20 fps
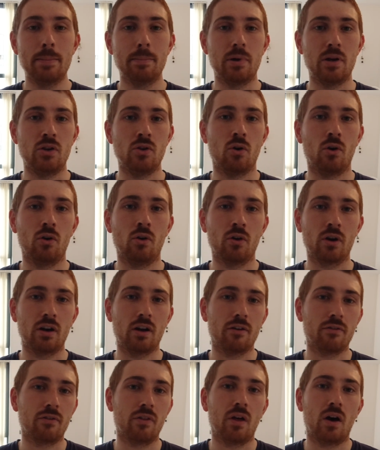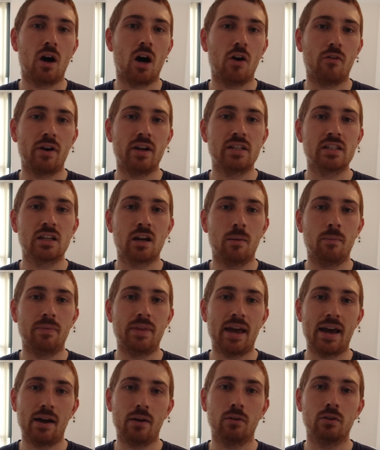but not long enough for the heart rate to come
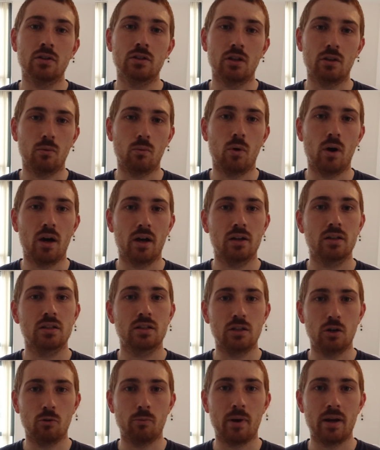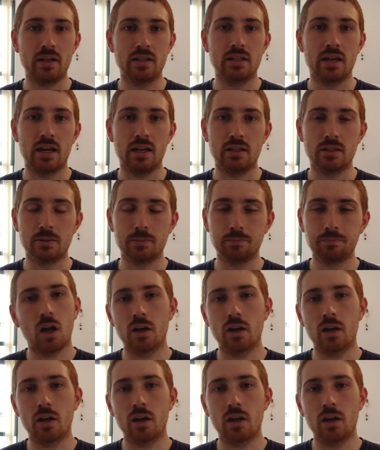down so the work still maintained.